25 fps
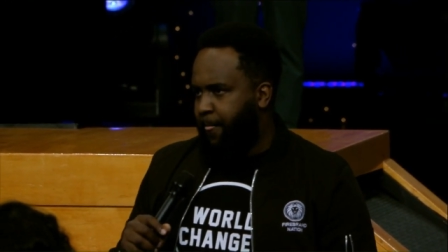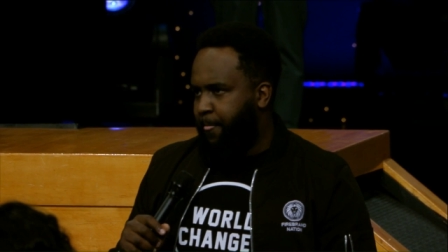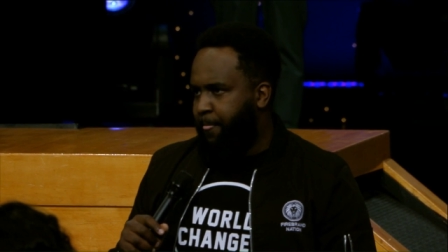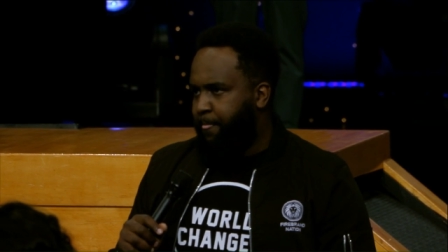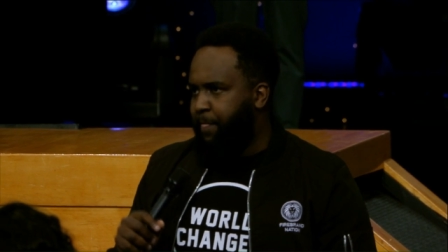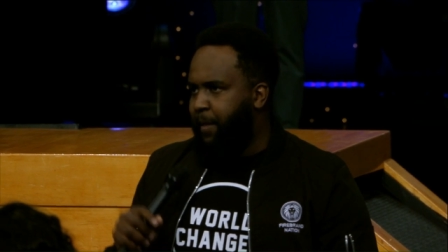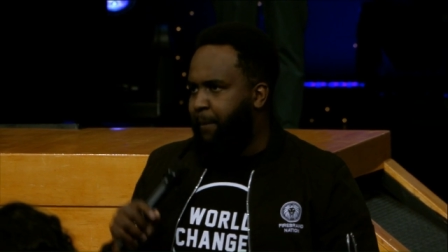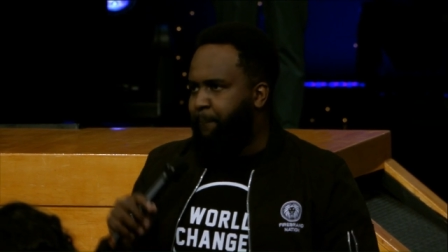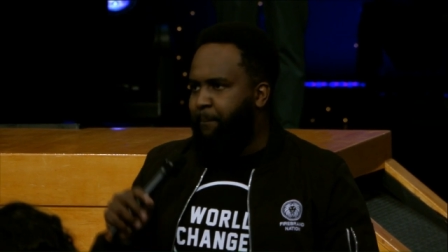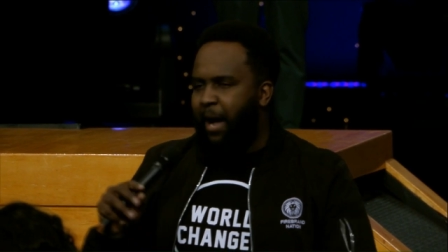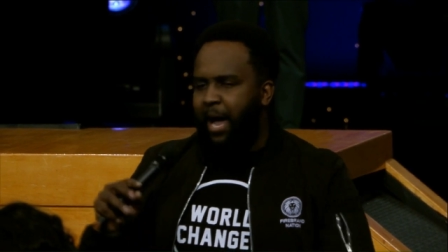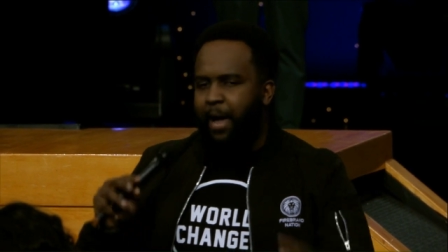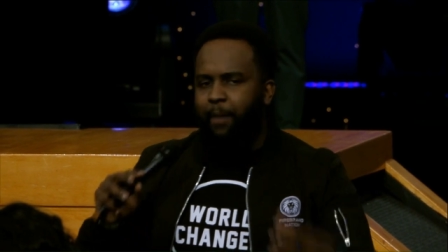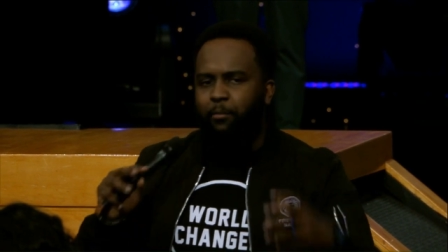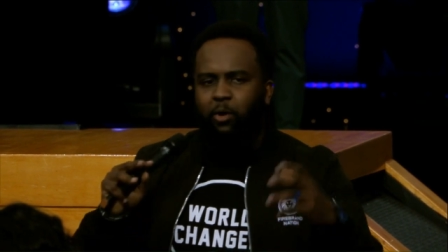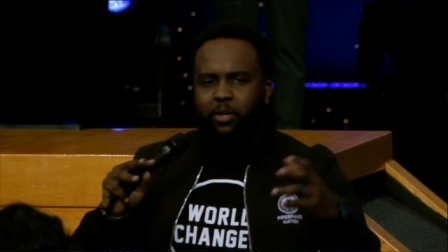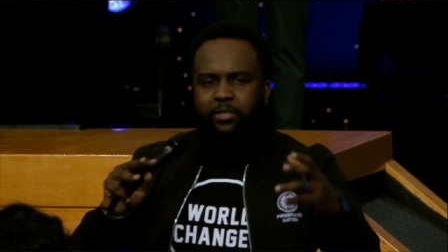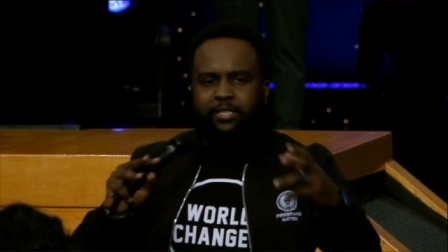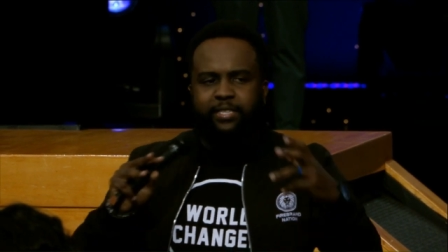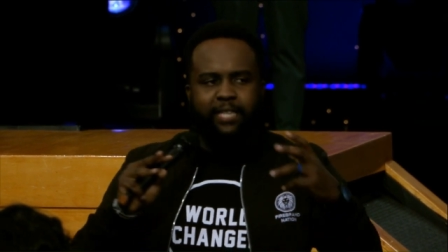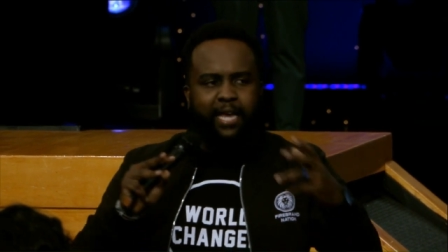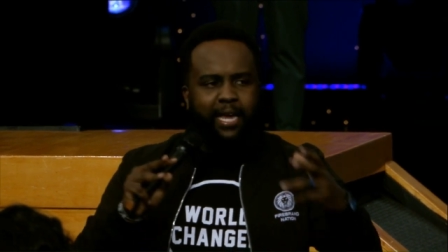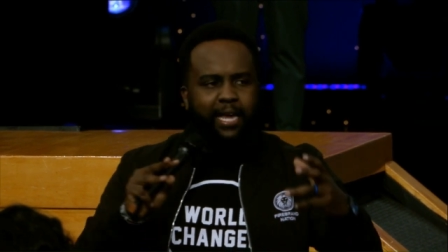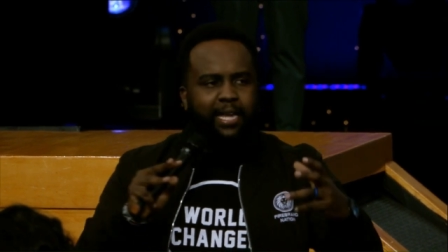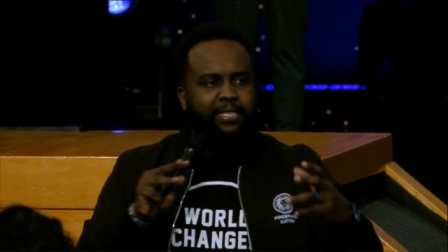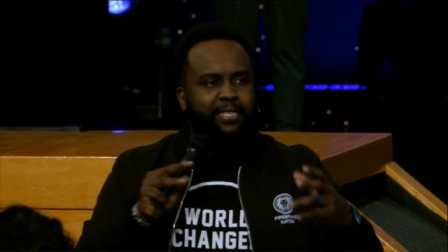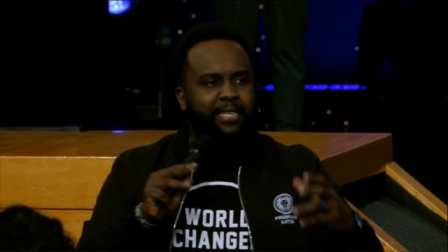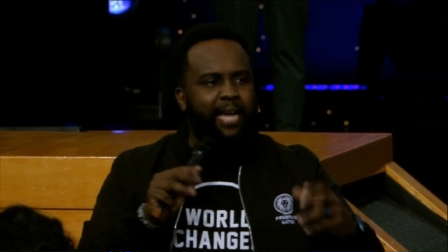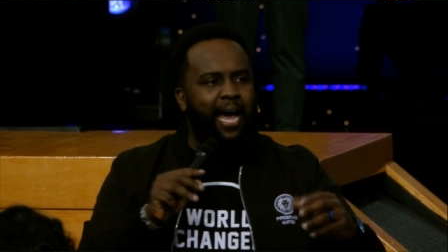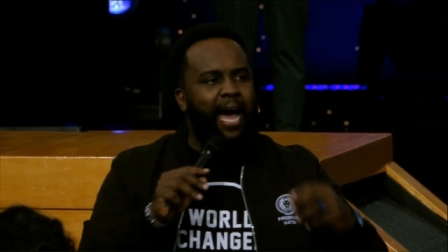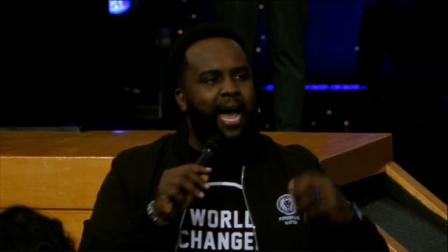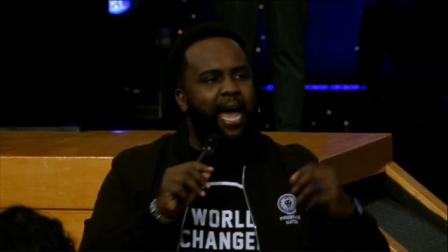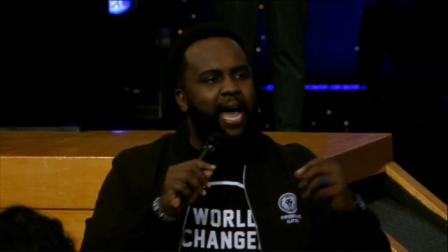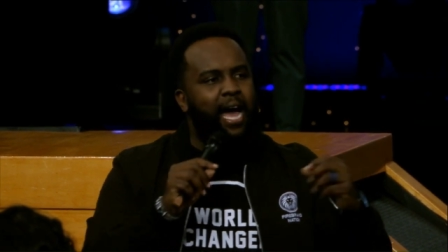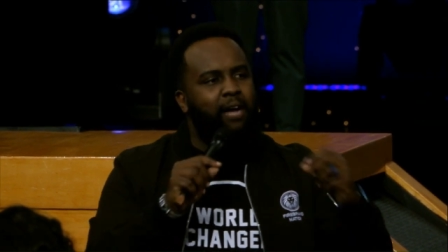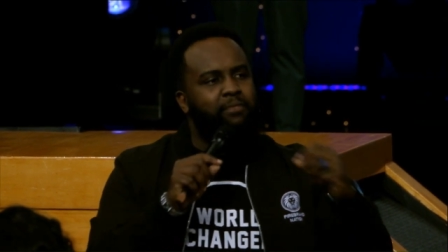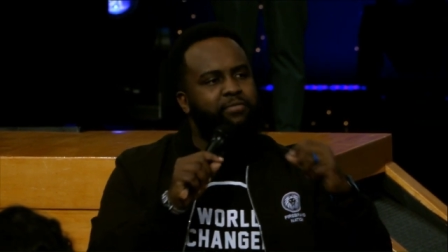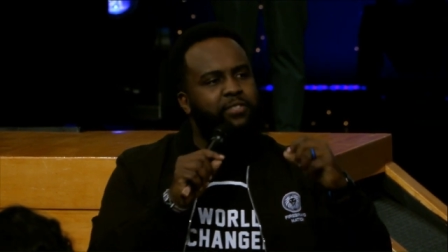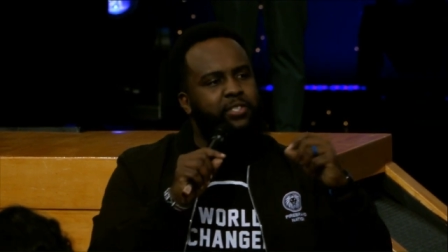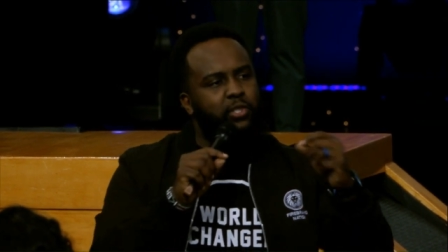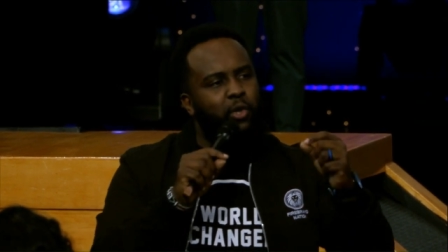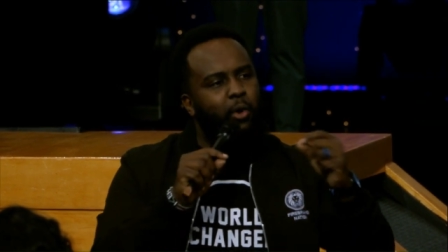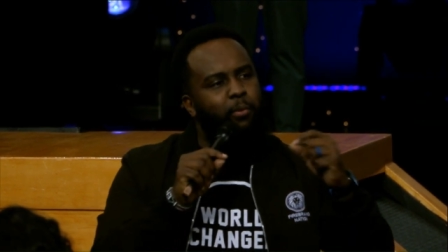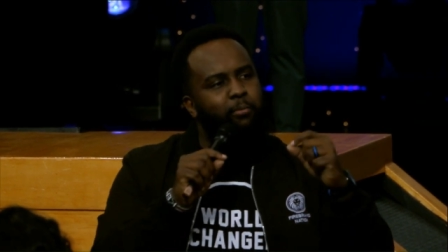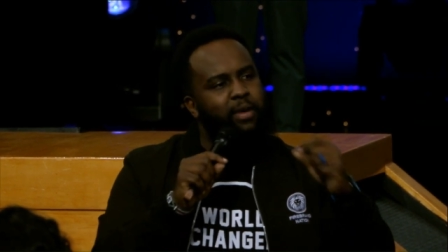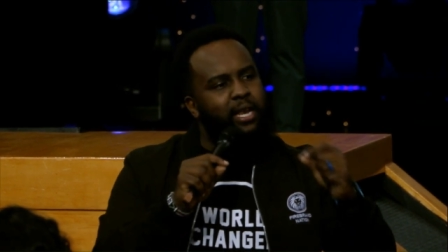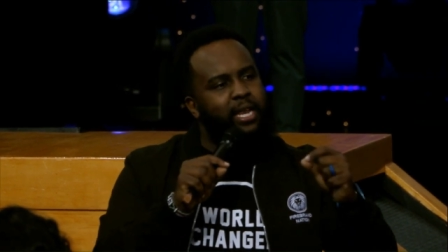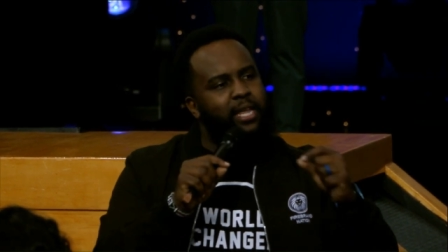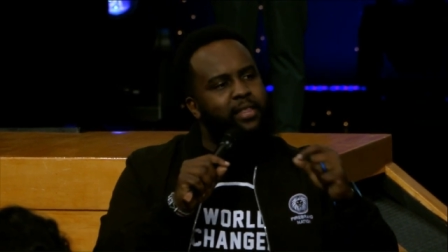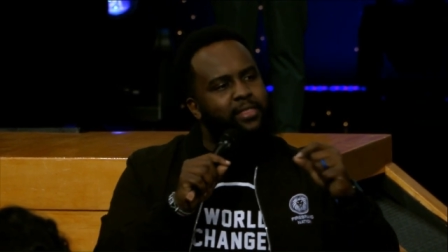The Bible says, I have so
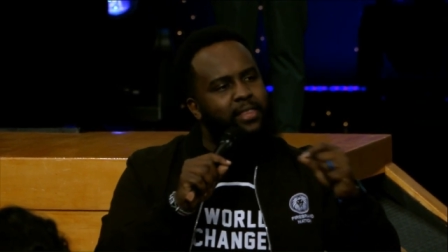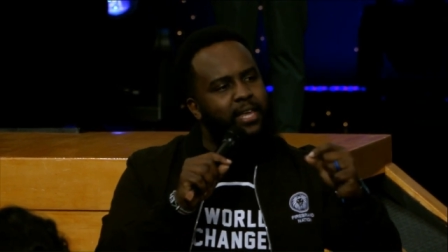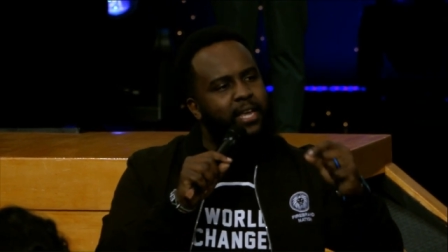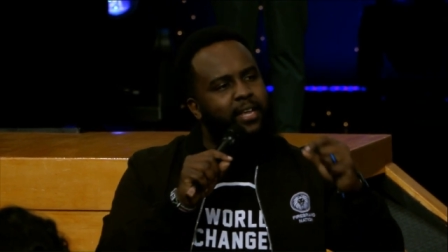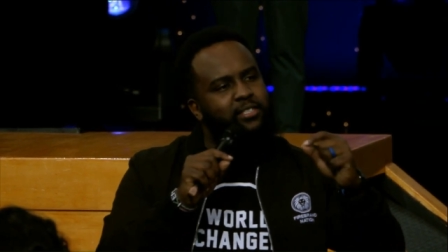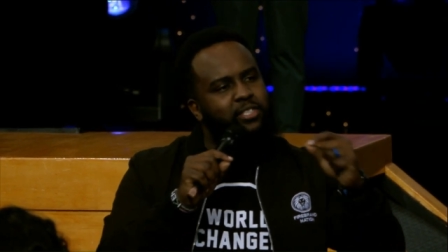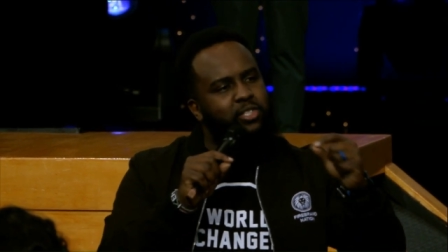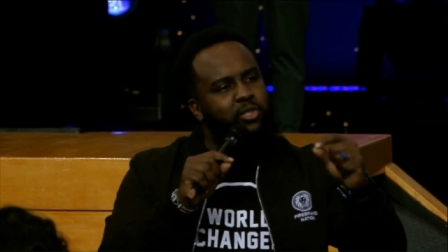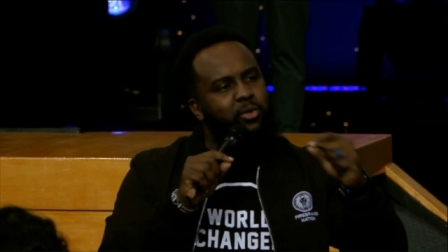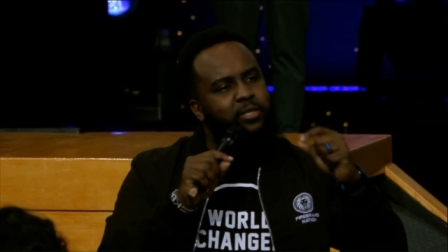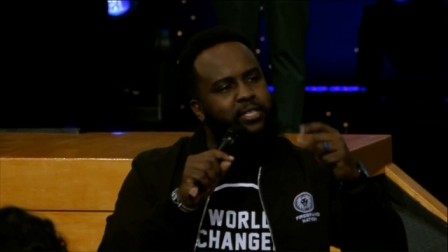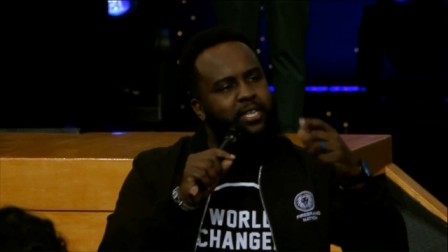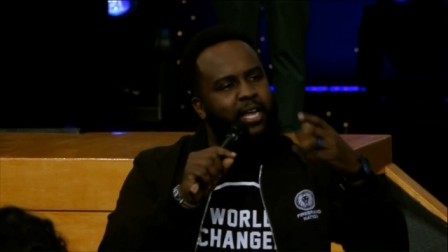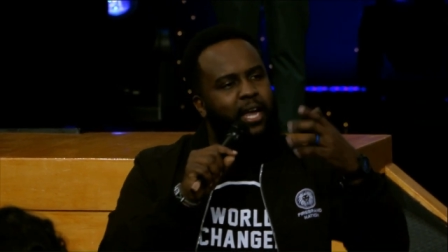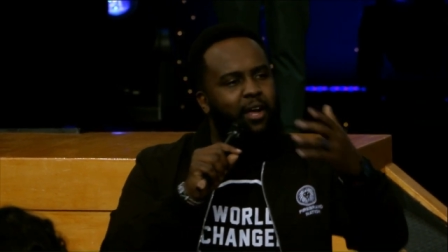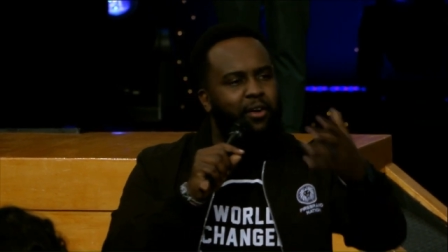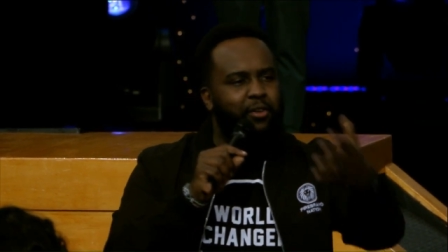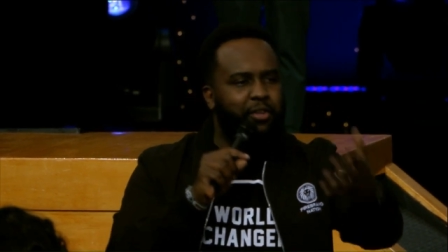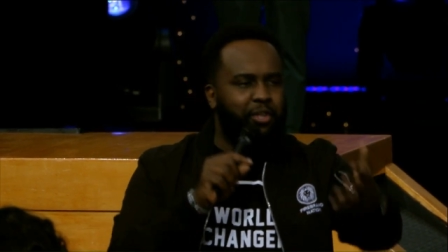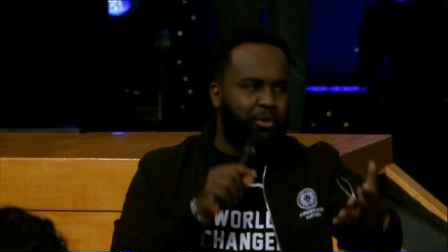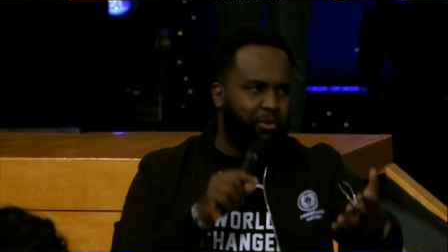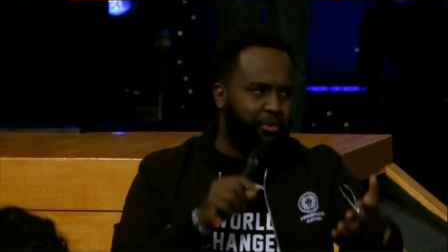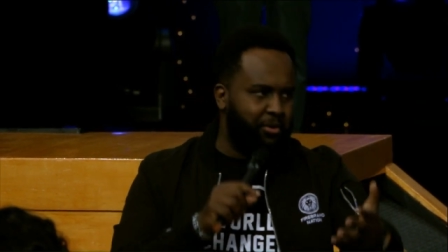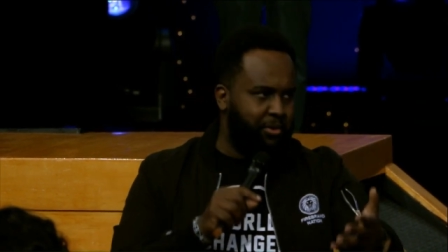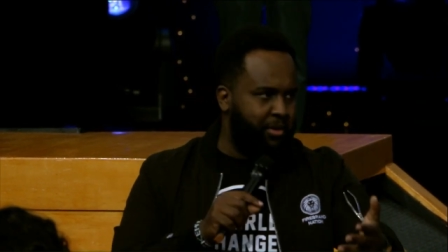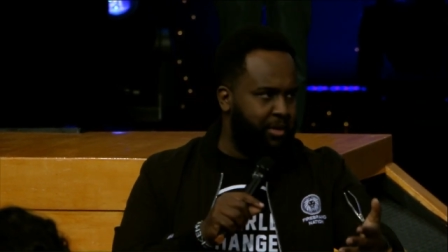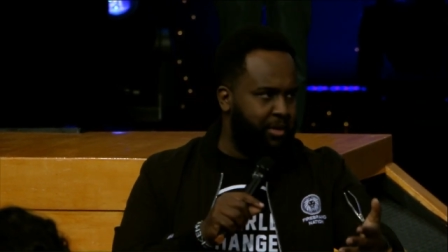many things to tell you,